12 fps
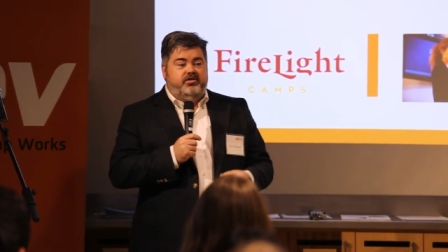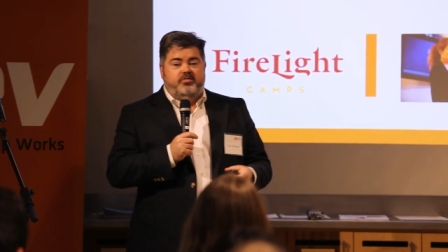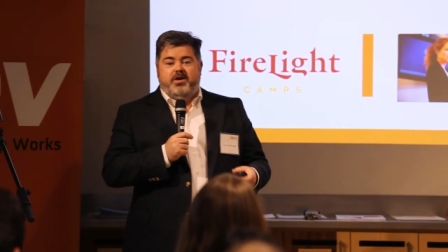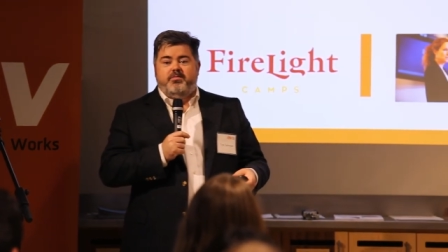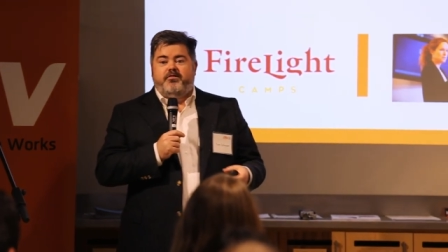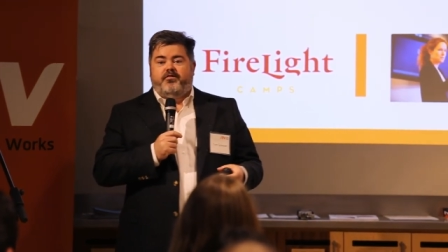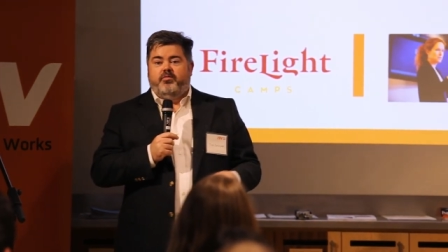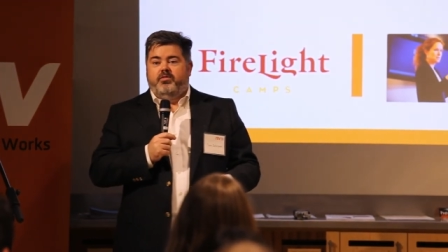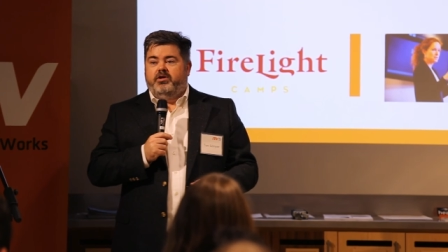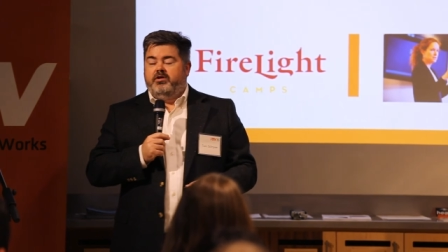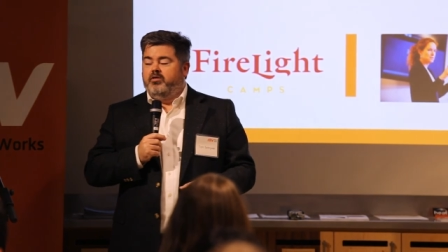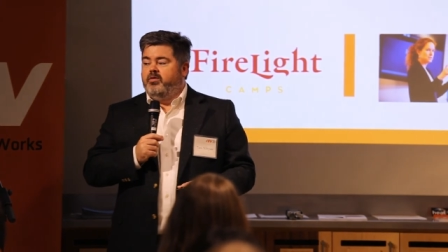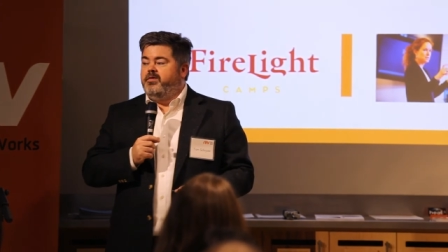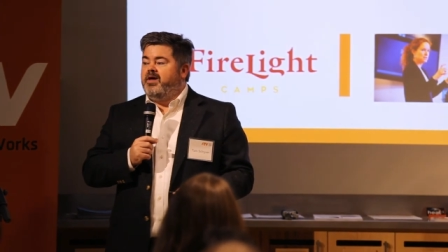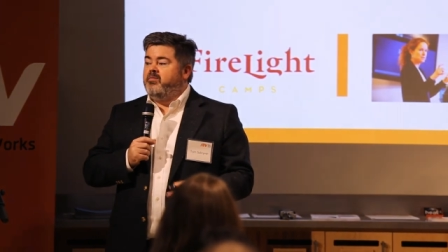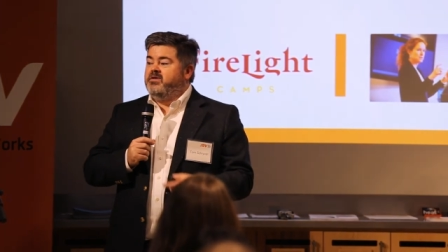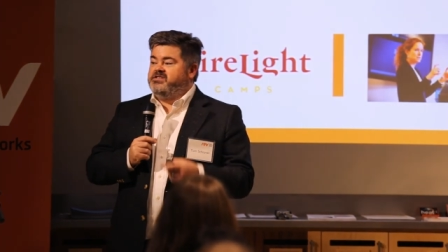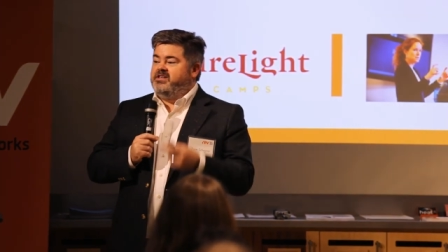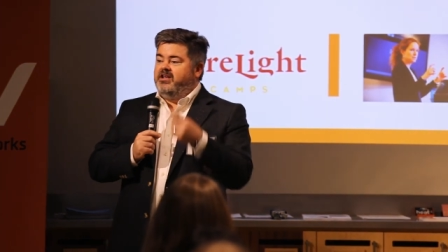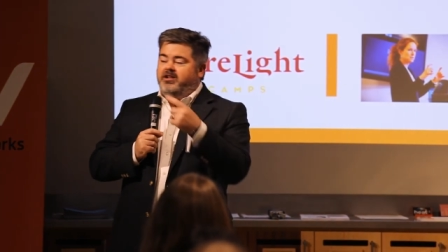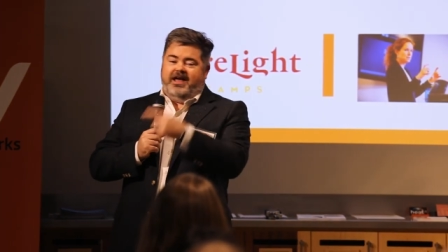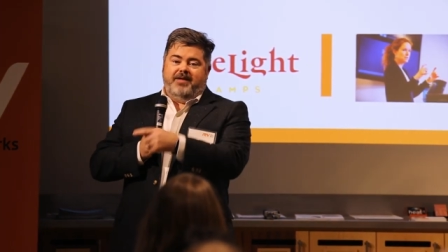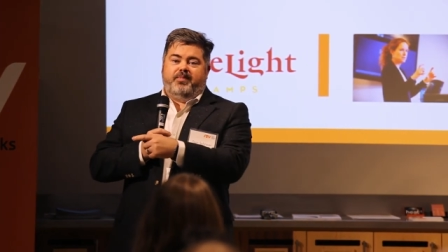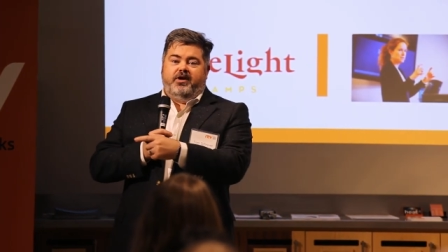you may be familiar with them as the
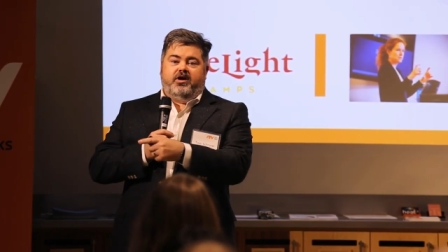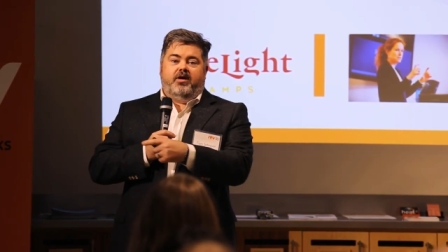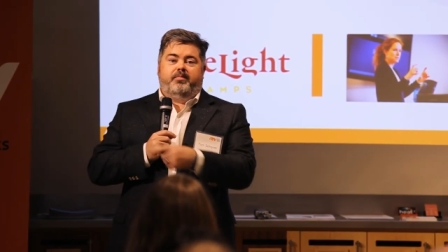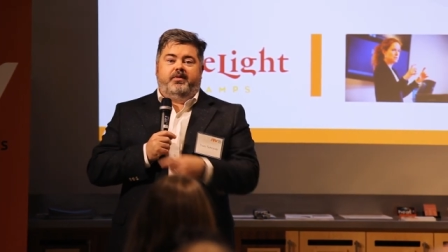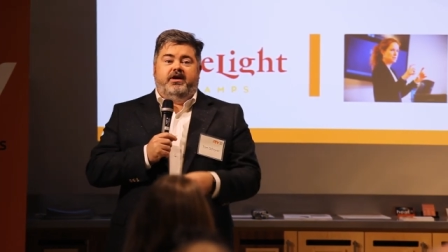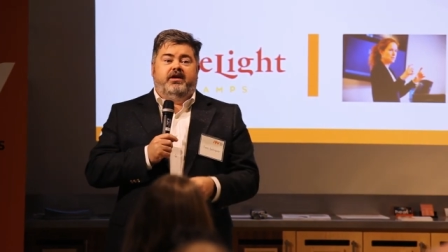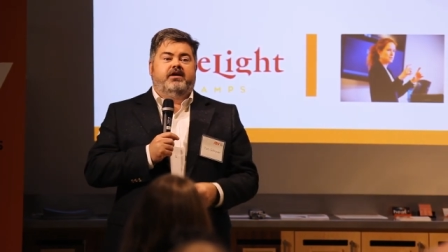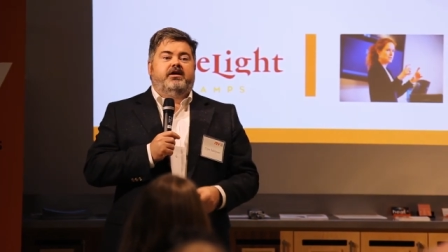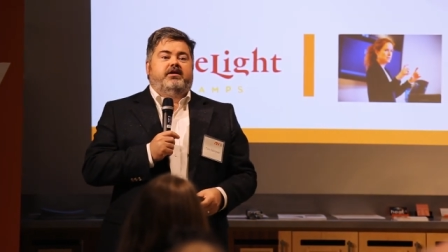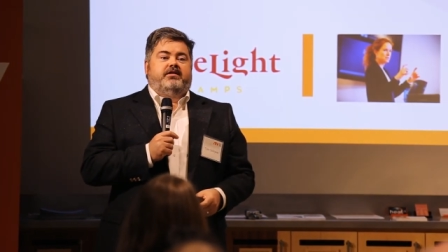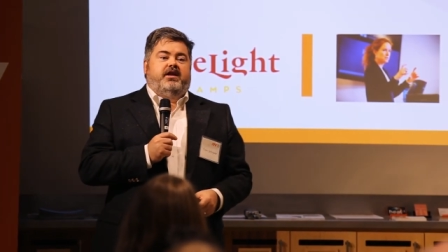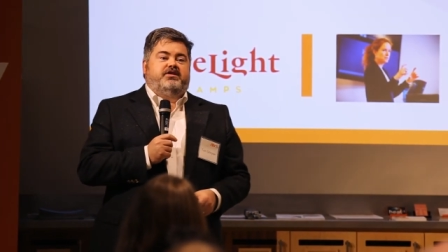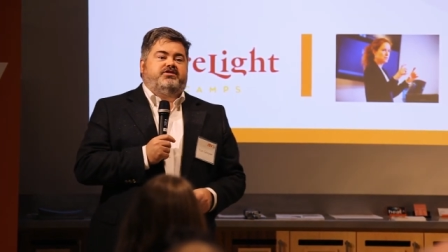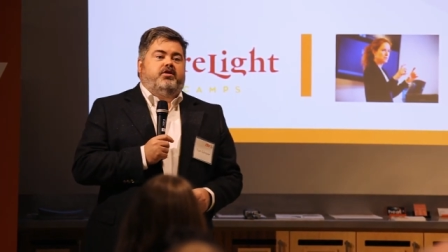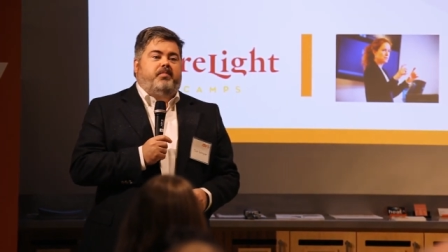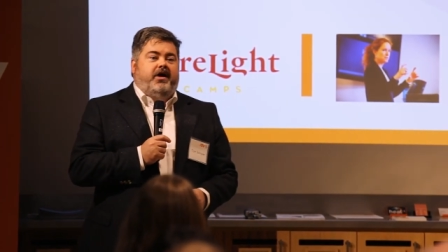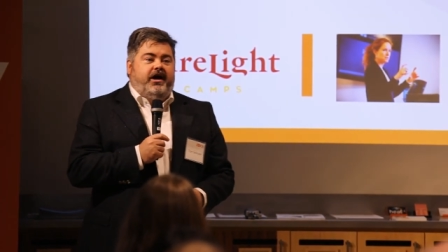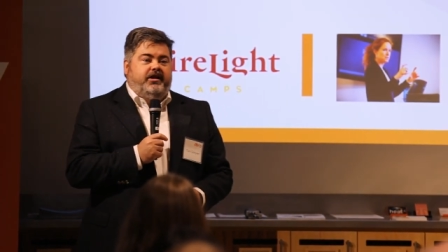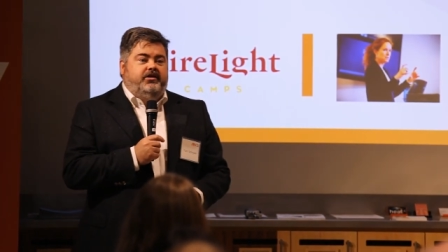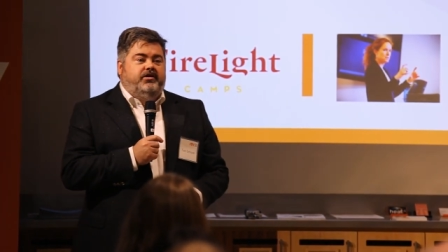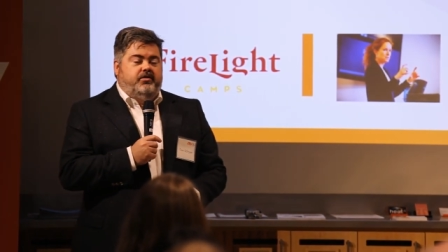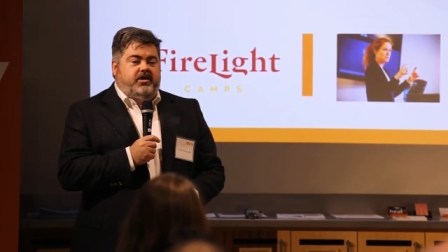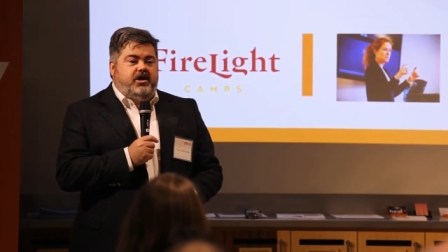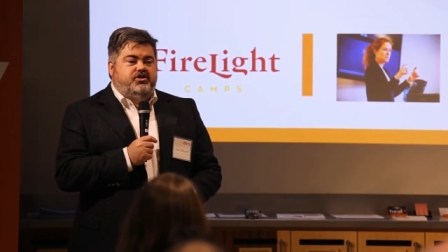glamping company that has their pilot
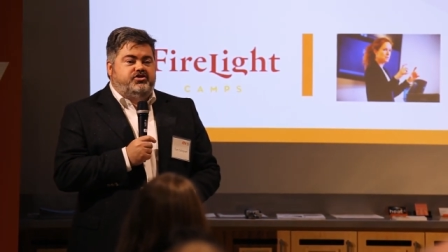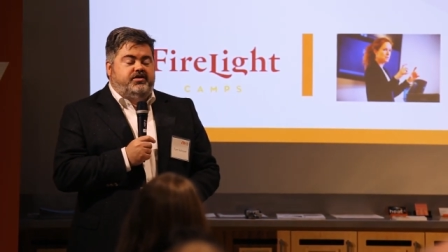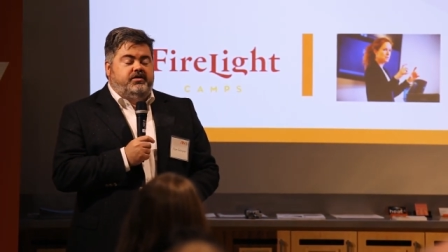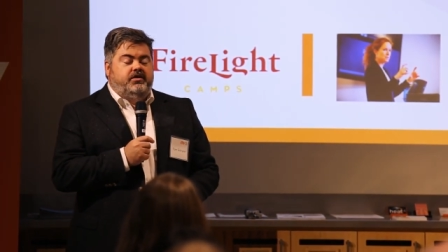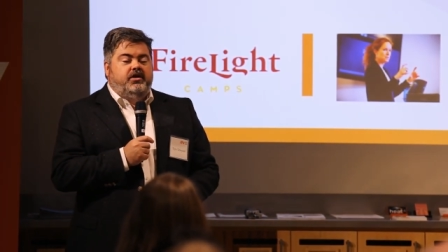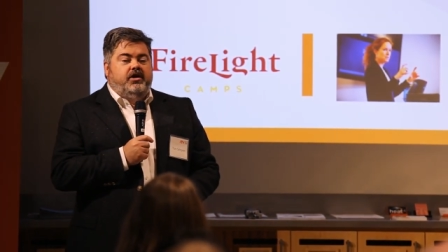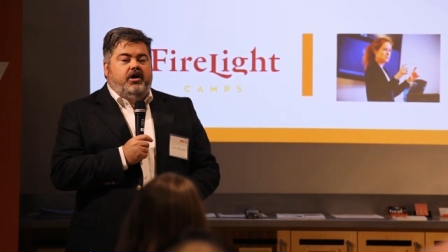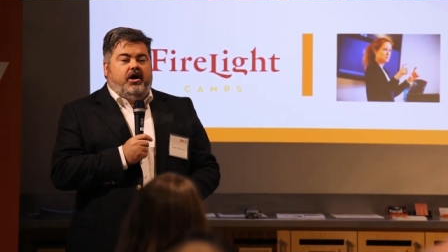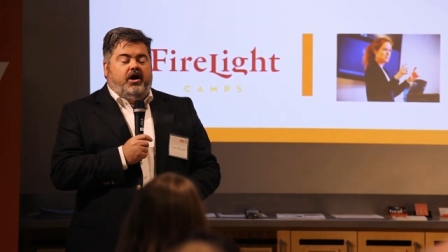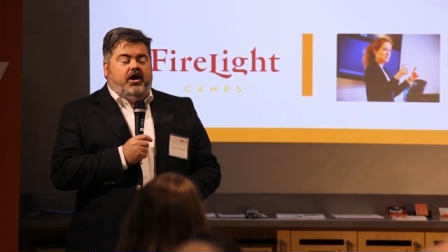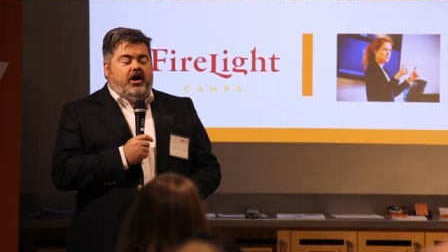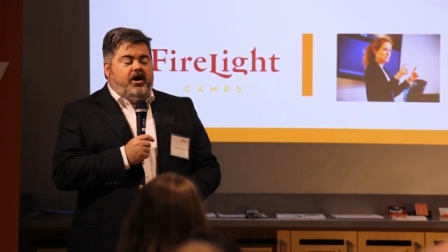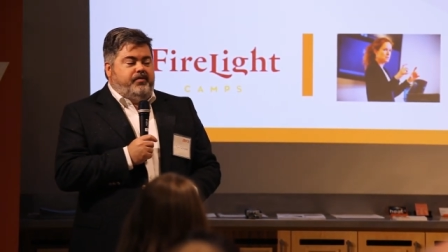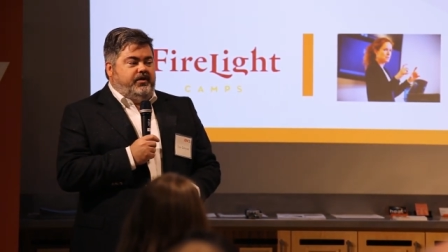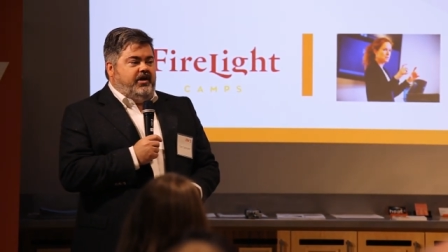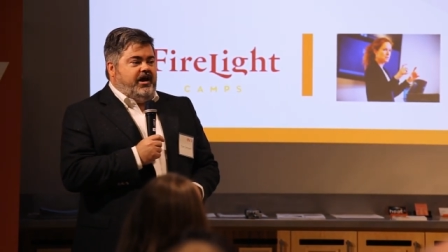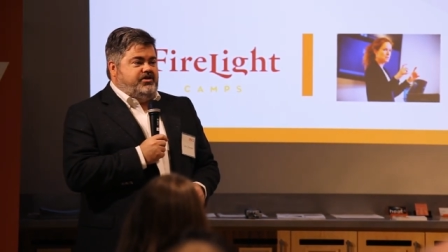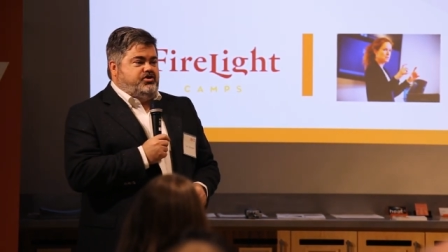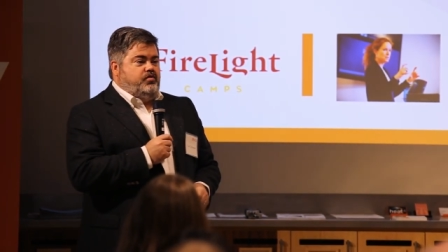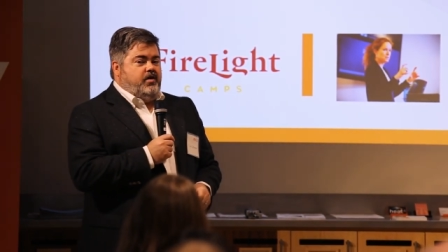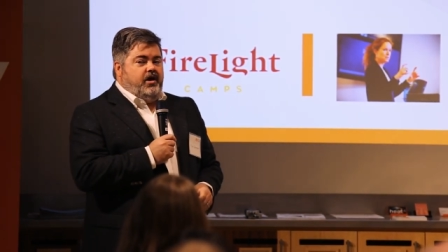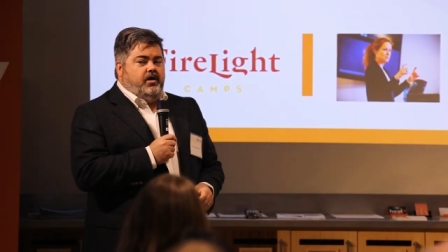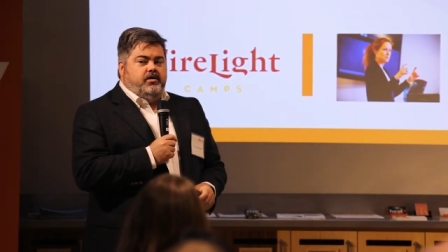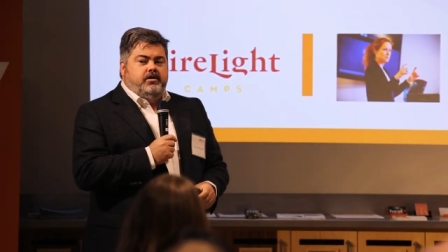location uh, up at La
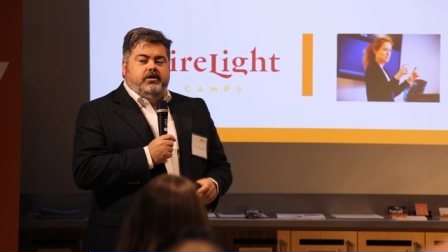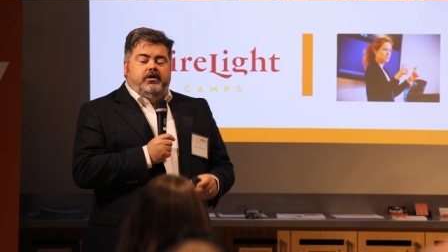Tourelle.